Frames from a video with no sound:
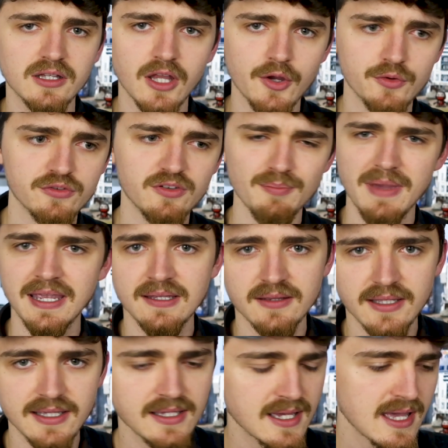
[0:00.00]
clones
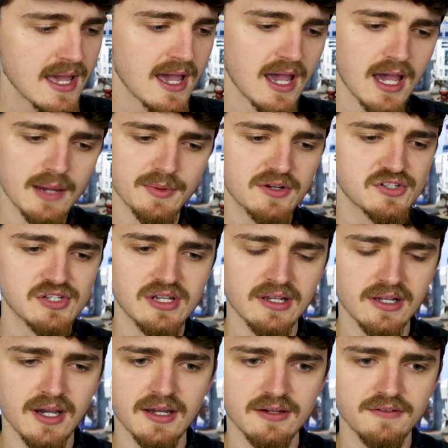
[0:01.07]
mainly uh, because you can
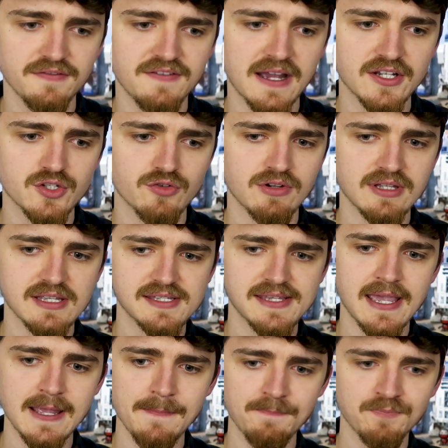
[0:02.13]
kind of factor in the
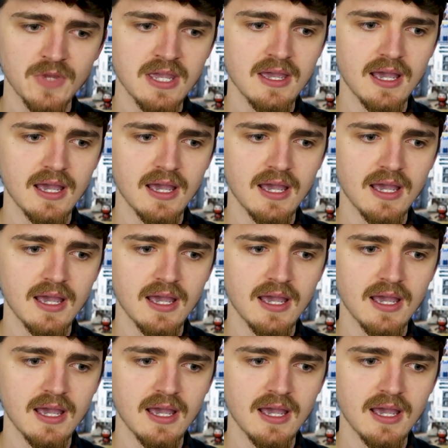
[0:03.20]
same